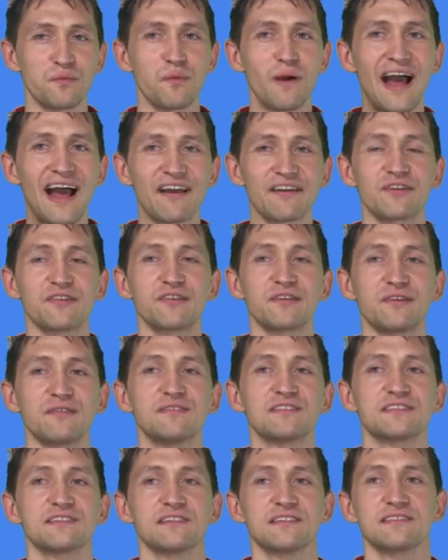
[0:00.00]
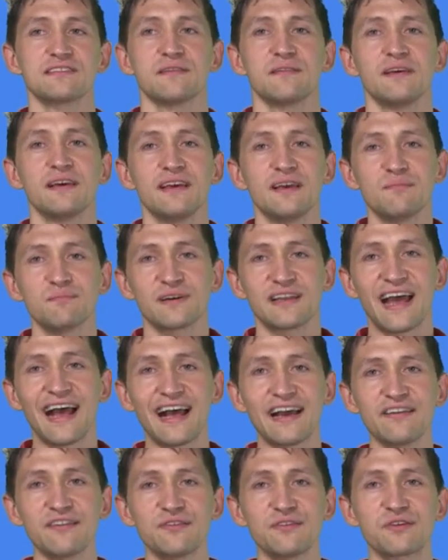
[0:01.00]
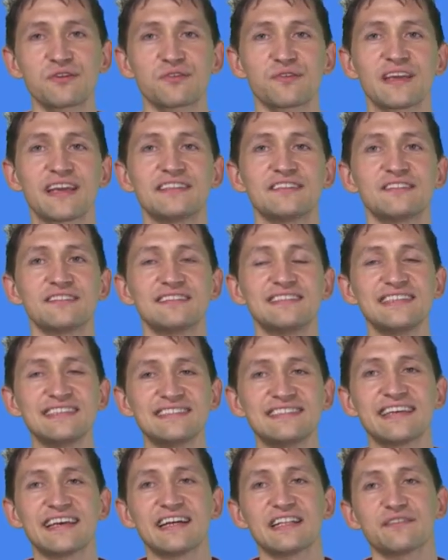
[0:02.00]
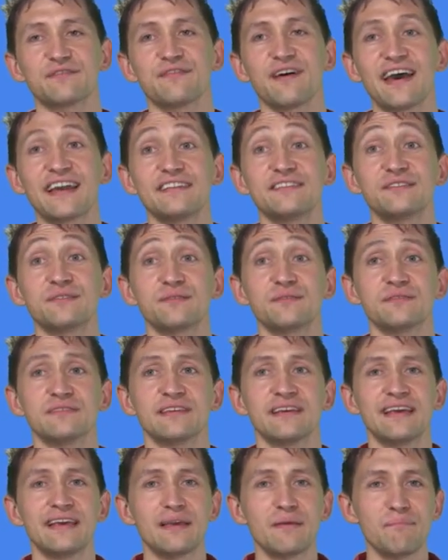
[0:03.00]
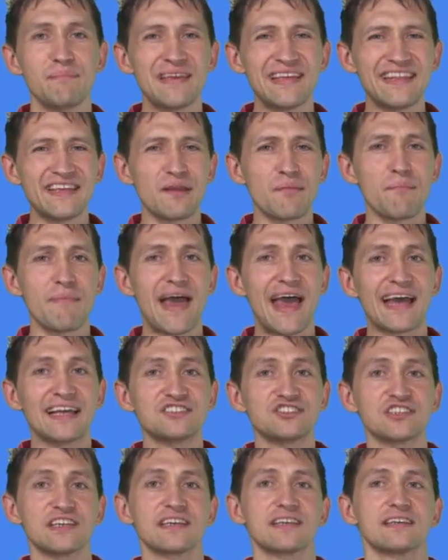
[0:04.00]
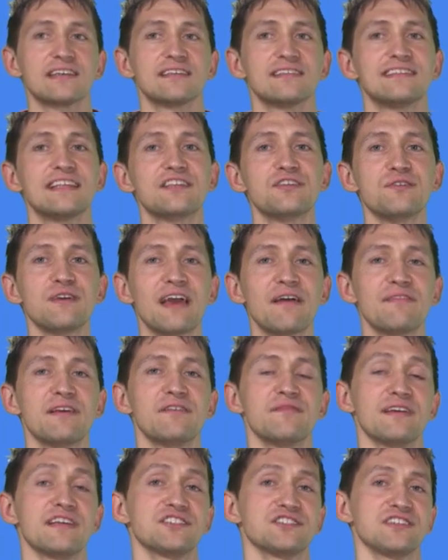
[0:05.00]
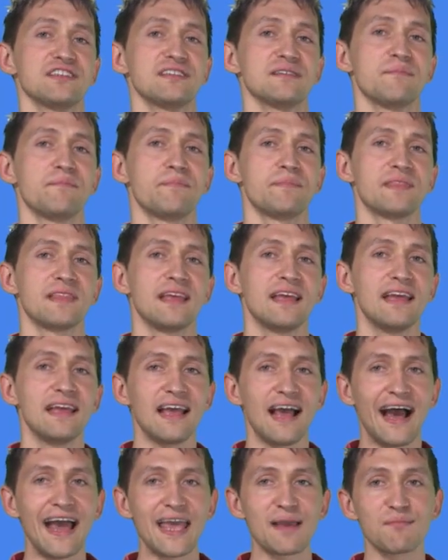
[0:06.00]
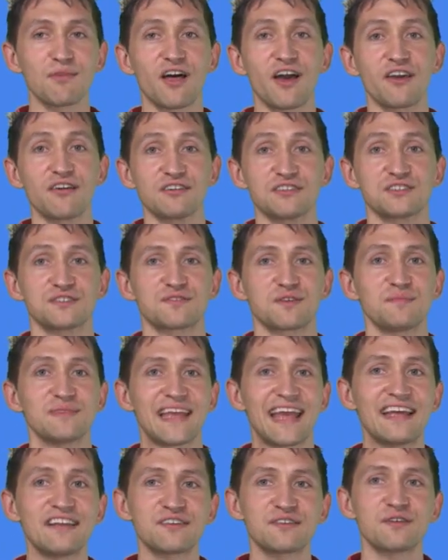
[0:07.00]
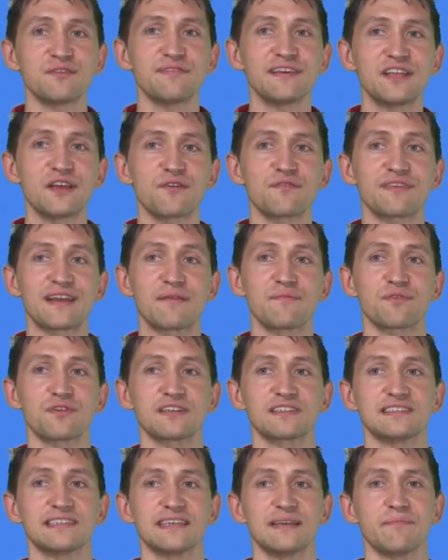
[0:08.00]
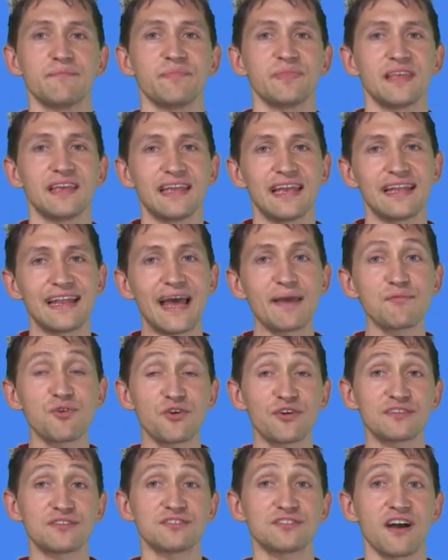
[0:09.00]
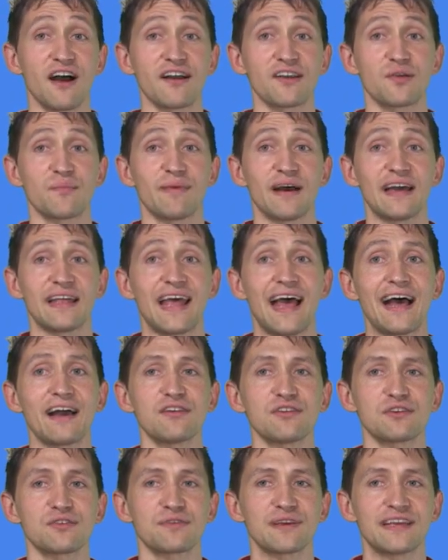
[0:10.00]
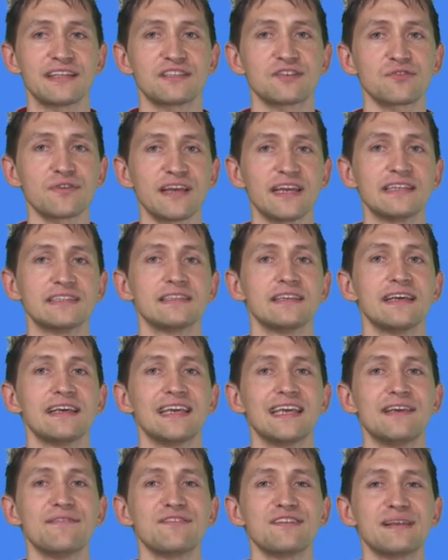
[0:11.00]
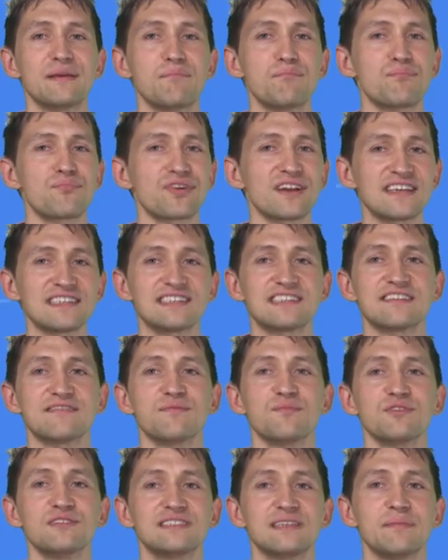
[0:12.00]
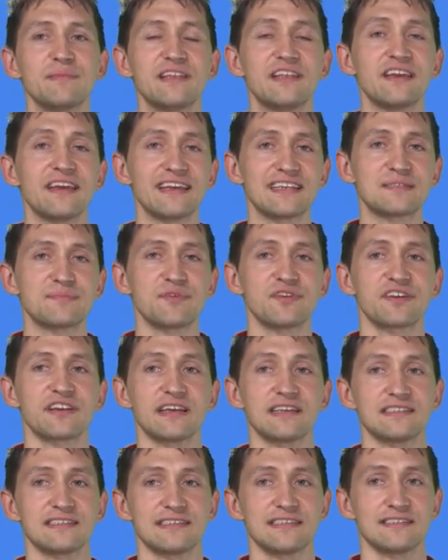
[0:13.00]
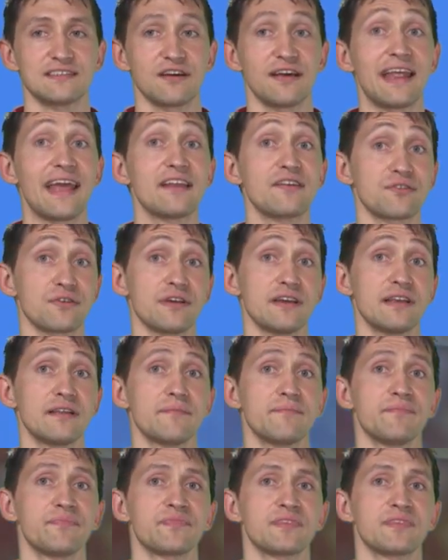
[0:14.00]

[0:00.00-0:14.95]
wow your users. But how do you create the detailed, fine-tuned media magic that you have envisioned? I am Lajos from the Android Video Framework team, and I'm going to talk about how to create great, even impressive multimedia experiences on Android.